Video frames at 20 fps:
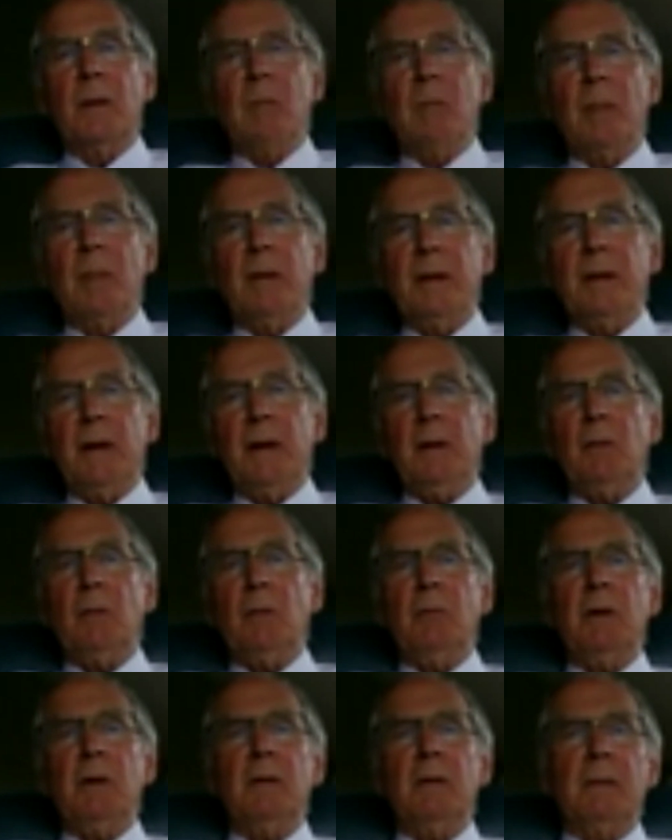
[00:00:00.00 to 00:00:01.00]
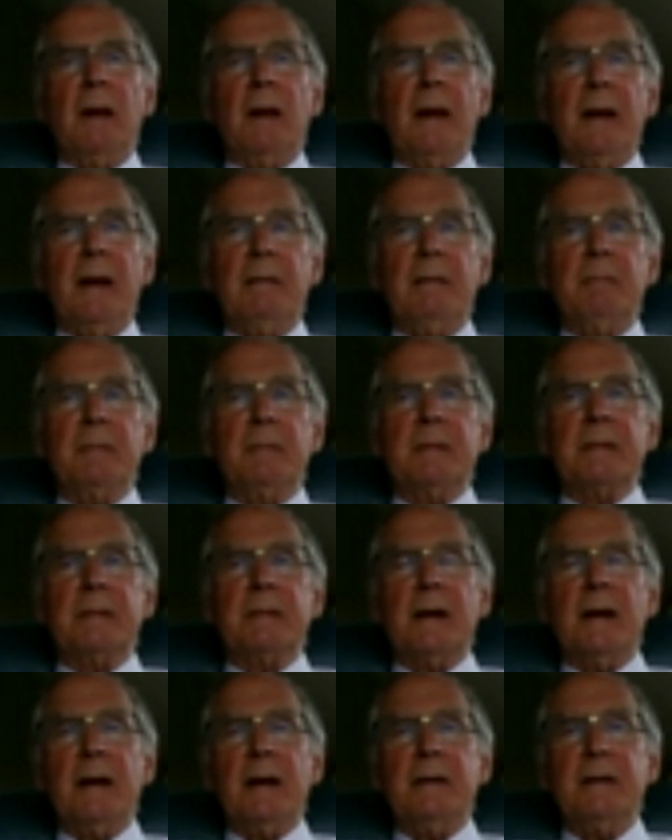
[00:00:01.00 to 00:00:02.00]
Yeah, well,
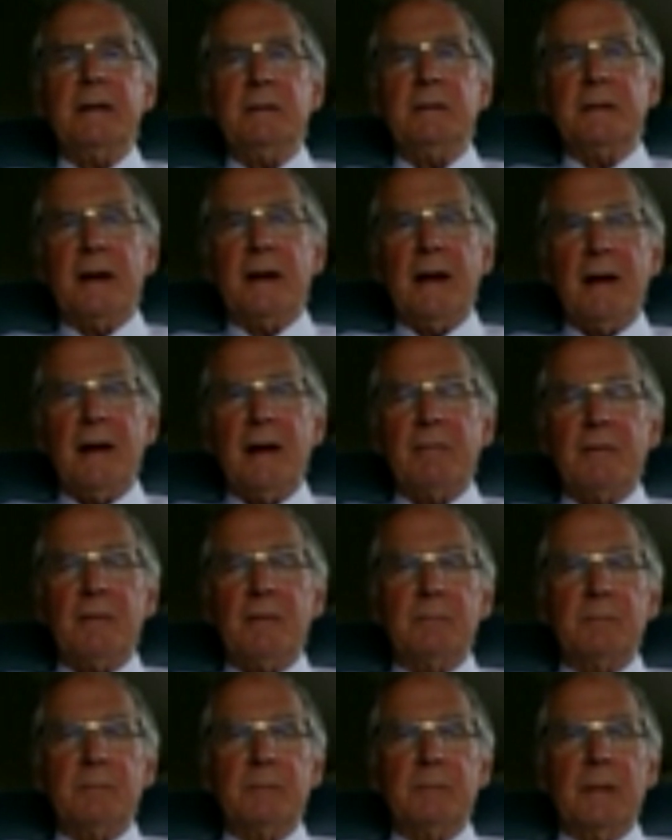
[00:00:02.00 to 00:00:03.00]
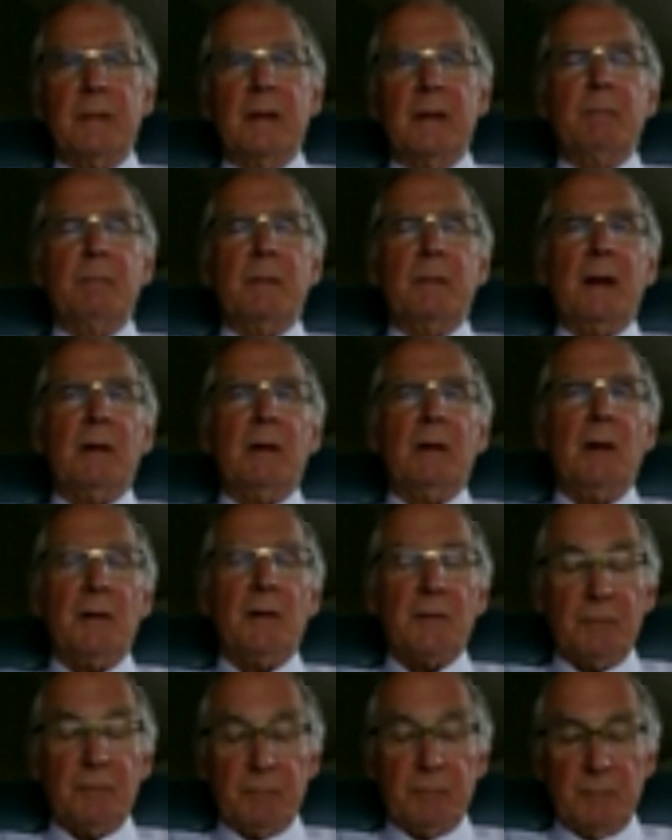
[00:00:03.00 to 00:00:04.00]
I didn't have a lot
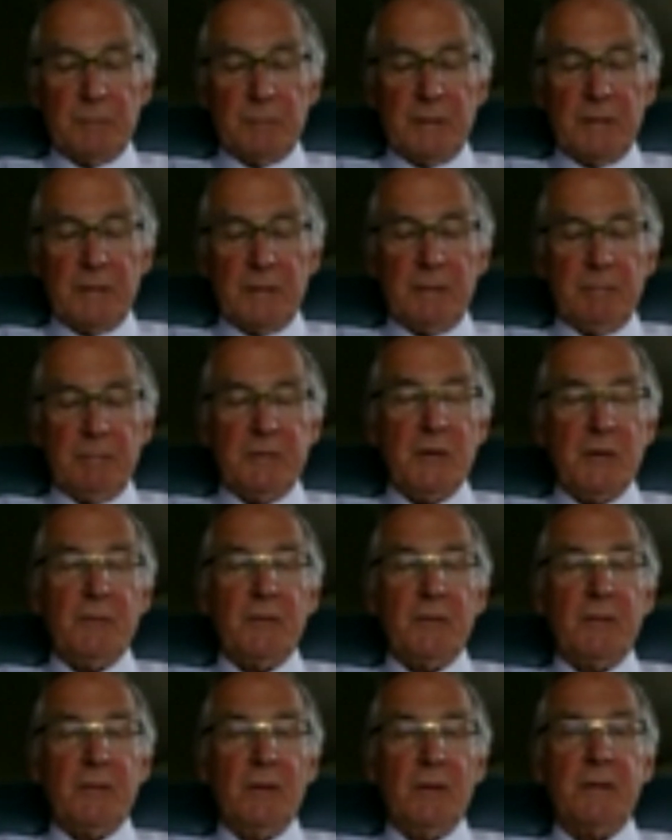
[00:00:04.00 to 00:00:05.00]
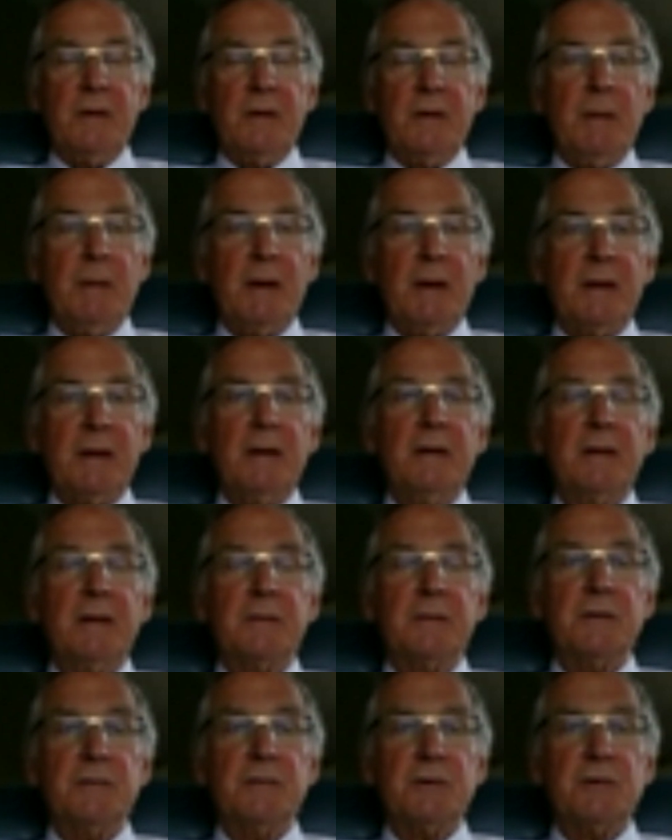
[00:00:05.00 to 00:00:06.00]
of difficulty making a
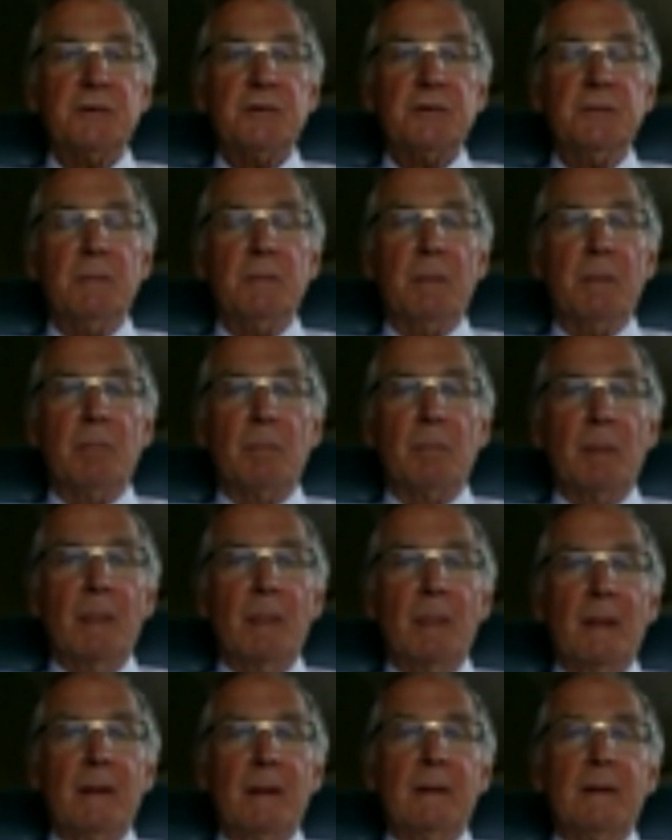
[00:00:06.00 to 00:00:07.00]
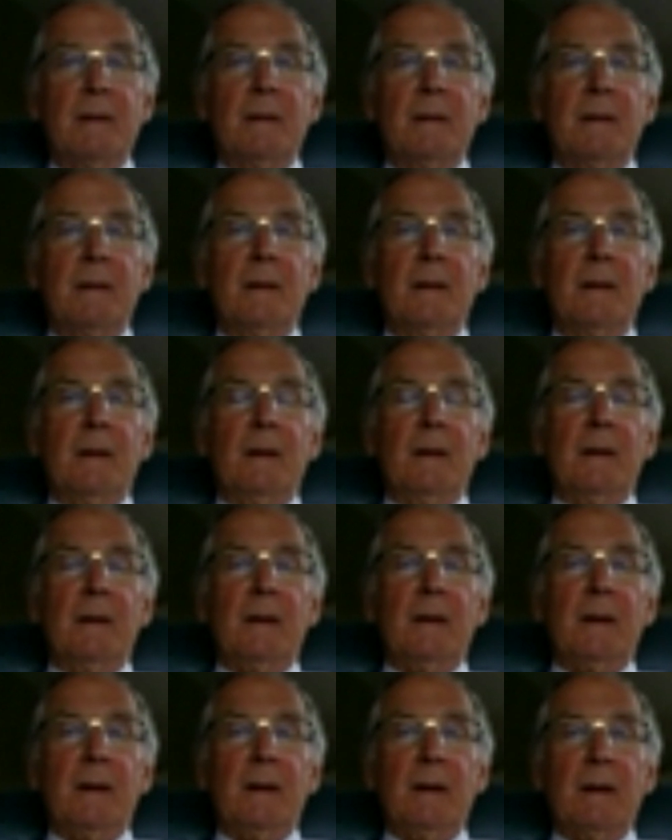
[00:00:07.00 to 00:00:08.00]
decision.
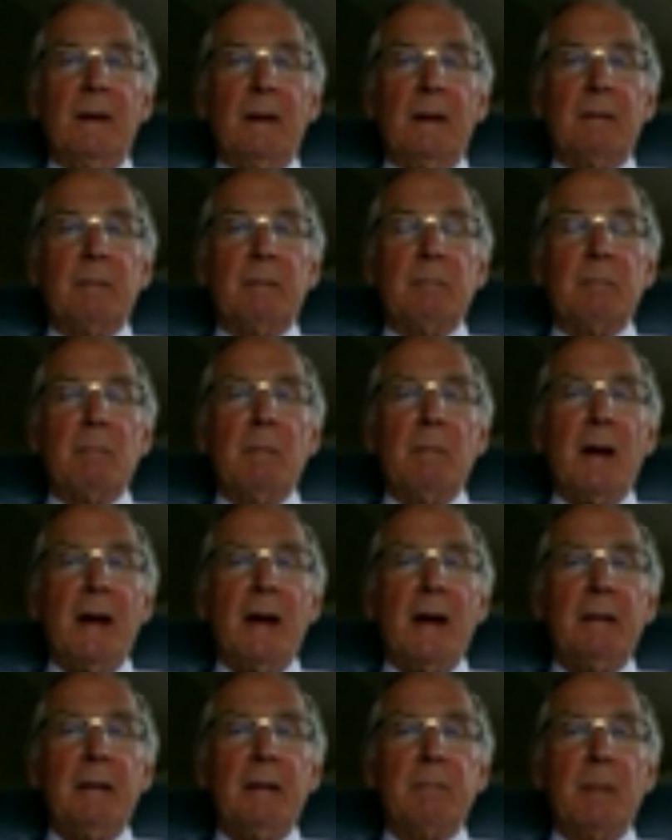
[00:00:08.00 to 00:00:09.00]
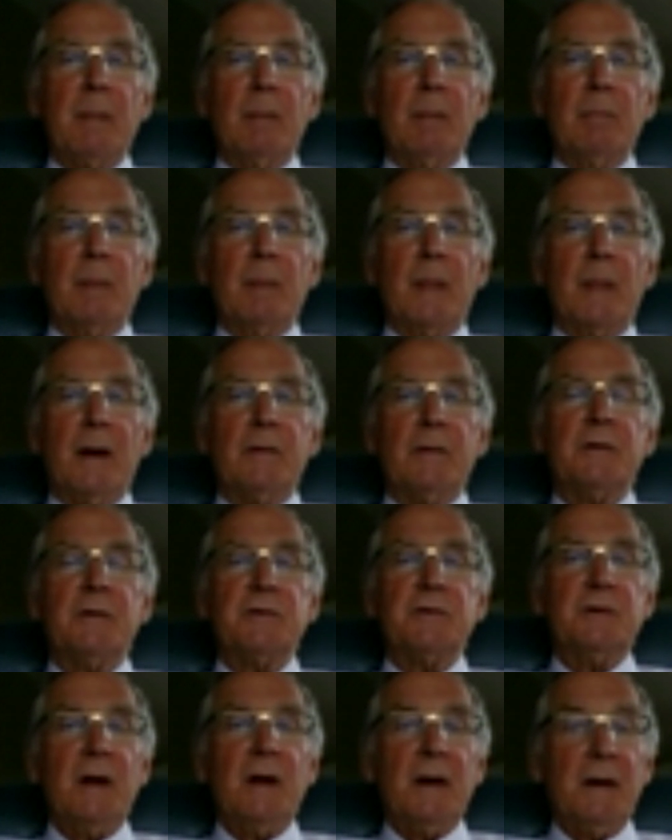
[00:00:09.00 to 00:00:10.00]
My
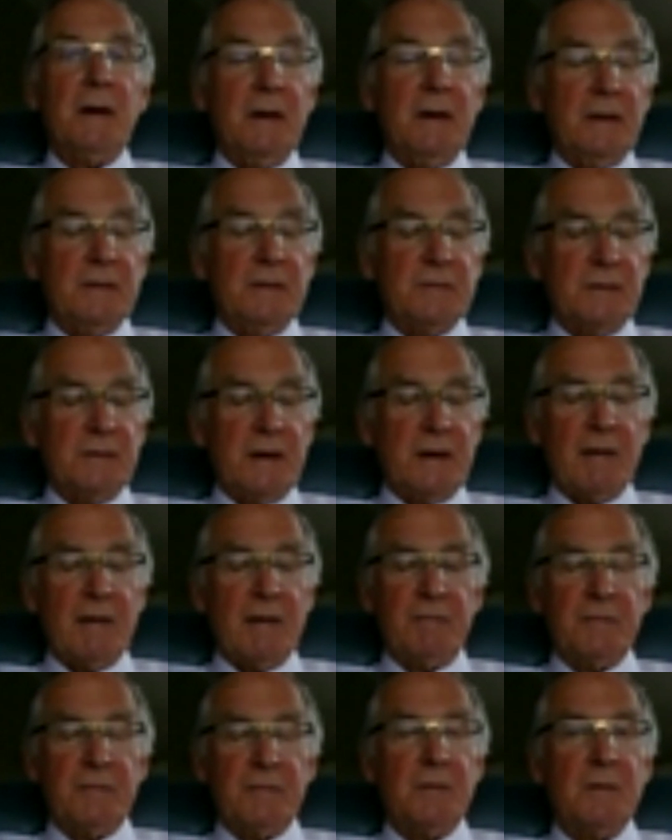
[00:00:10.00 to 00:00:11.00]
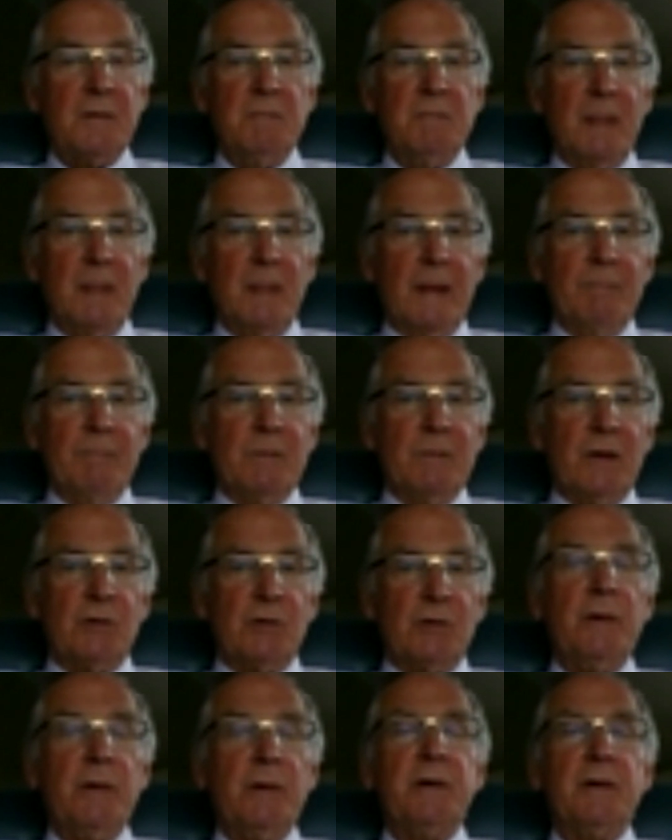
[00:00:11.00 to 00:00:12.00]
understanding is that after
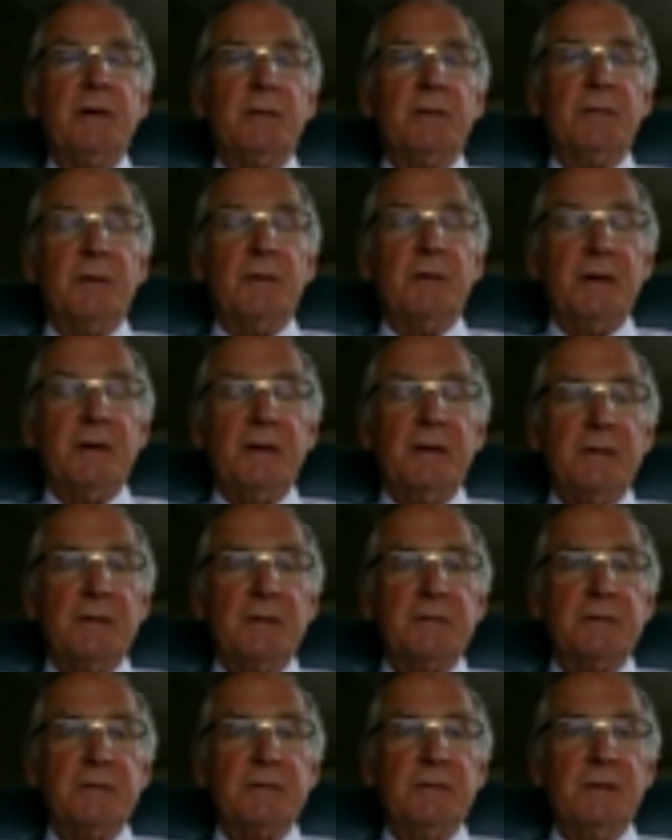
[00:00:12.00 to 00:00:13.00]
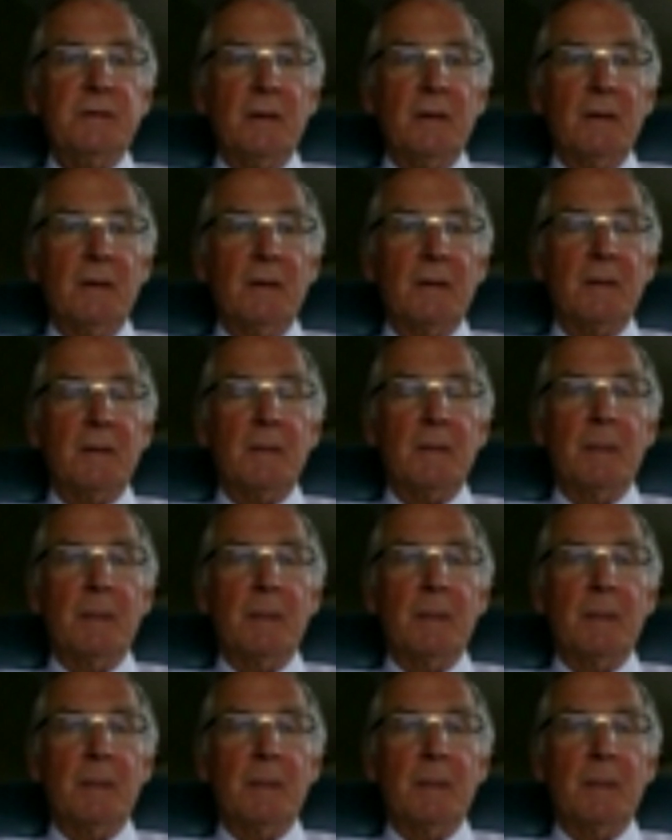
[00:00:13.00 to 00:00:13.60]
20 or 30 years in the law,